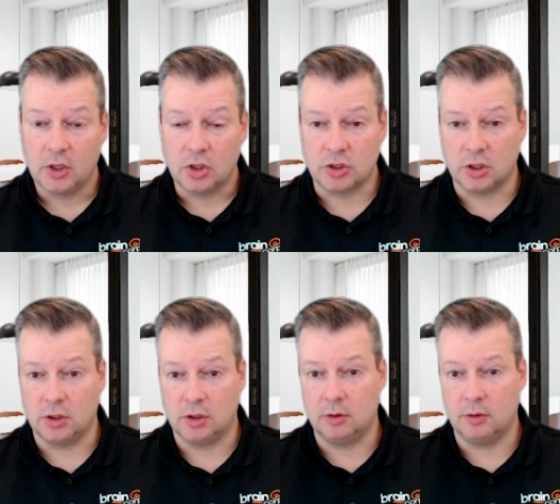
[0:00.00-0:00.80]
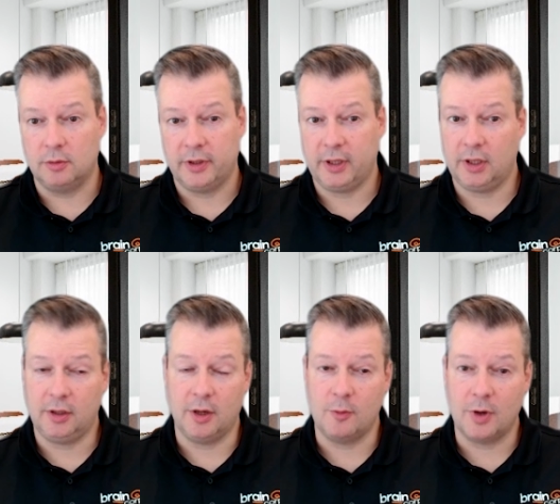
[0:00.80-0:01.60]
So
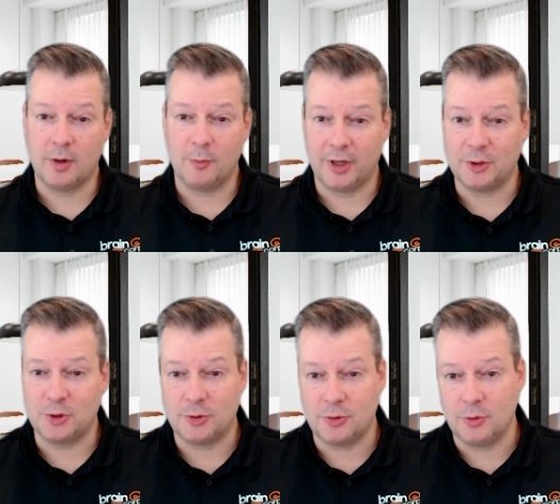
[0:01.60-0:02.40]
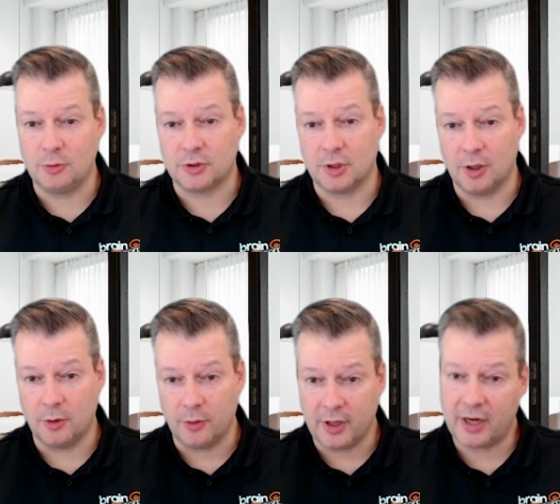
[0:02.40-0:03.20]
1 and 1 is 2.
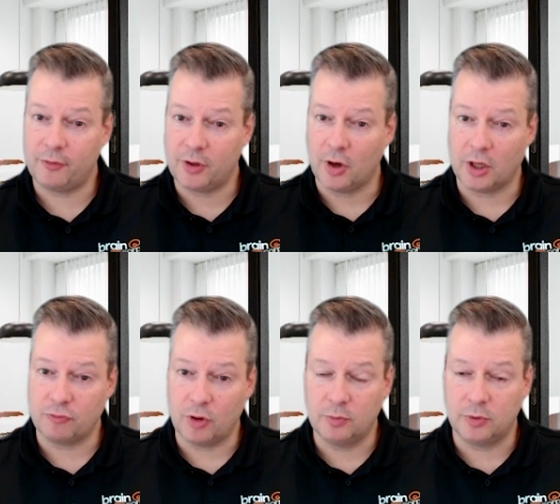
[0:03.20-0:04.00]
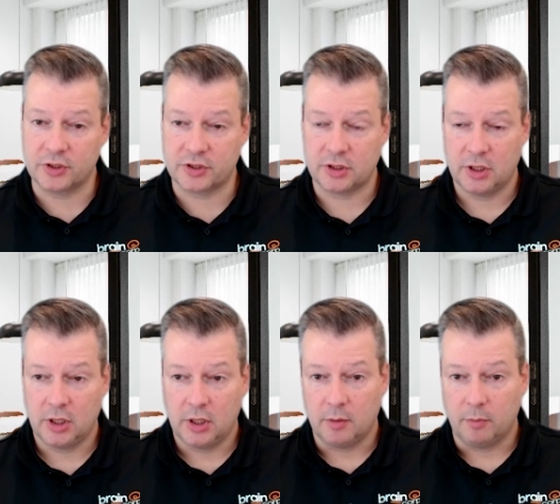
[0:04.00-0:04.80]
So in that regard, robots
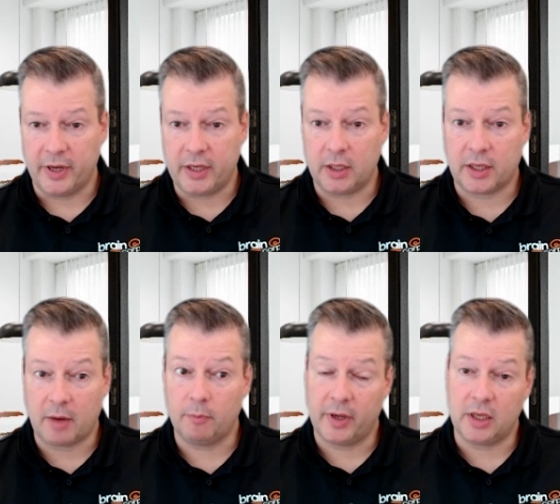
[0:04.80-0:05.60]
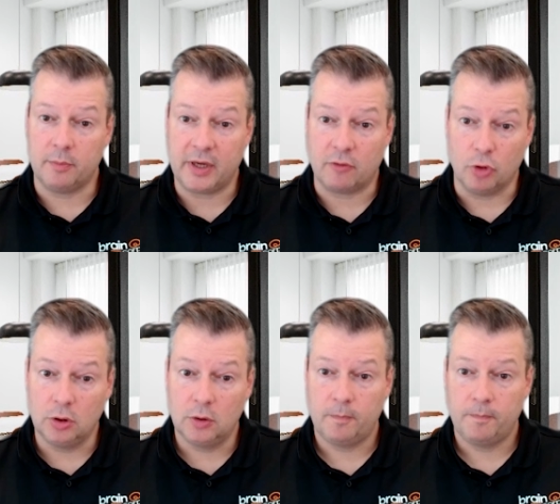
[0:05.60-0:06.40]
can play a big
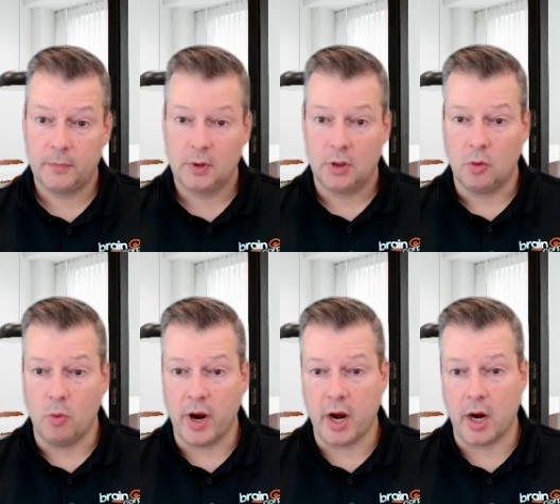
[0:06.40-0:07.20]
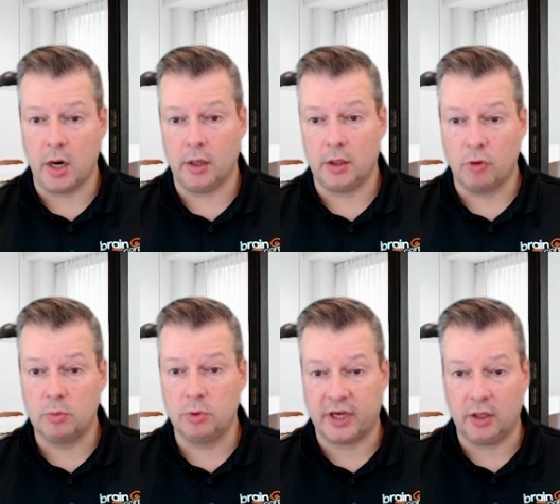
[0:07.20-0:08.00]
role, where the
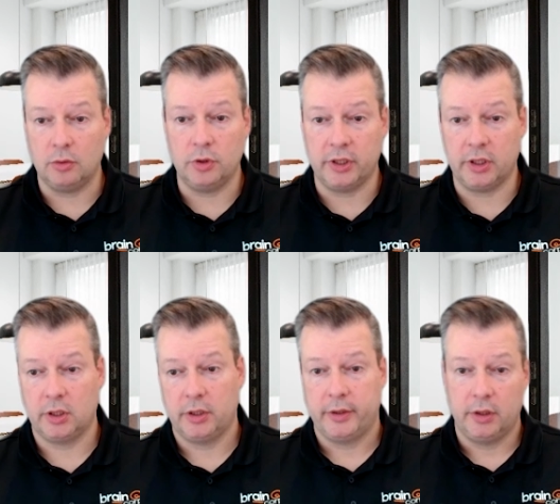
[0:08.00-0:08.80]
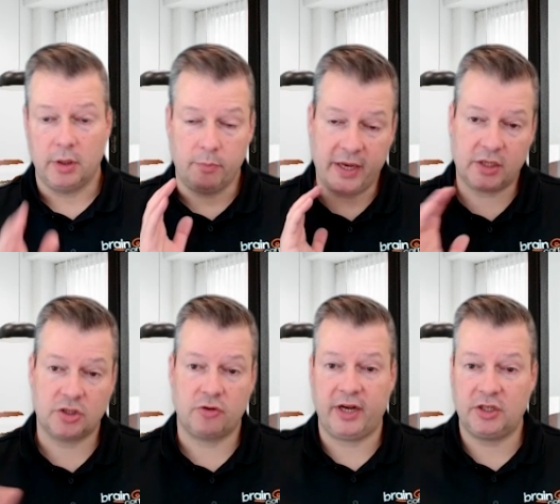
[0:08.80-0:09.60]
robot can do the big
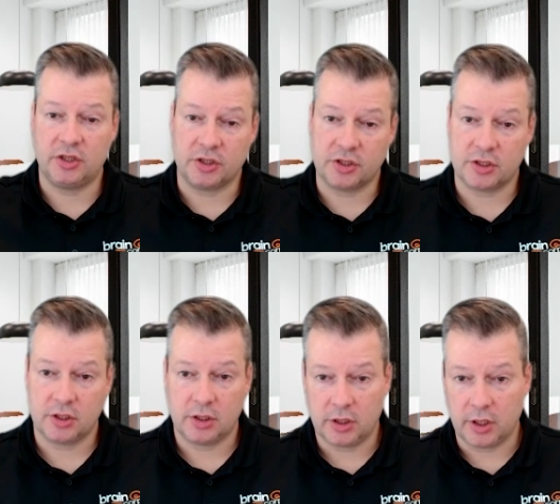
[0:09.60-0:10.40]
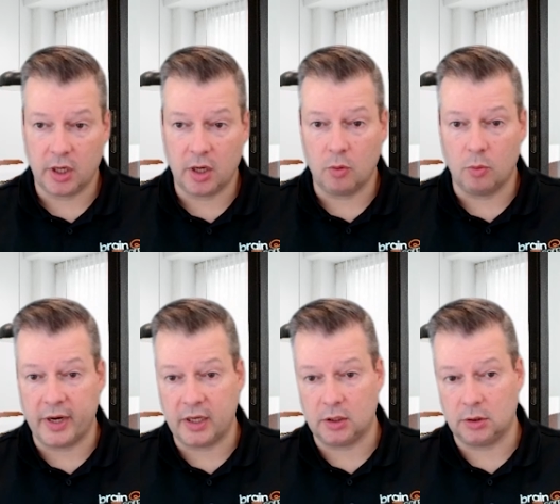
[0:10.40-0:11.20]
stretches
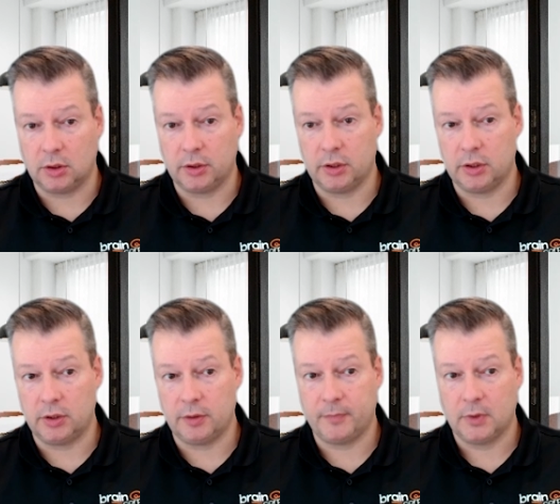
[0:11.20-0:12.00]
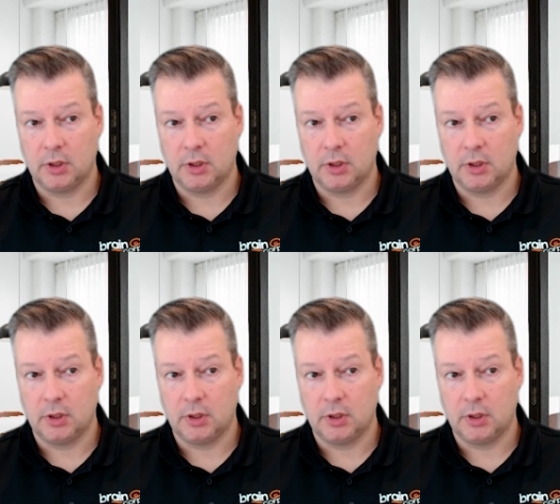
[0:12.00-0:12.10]
while the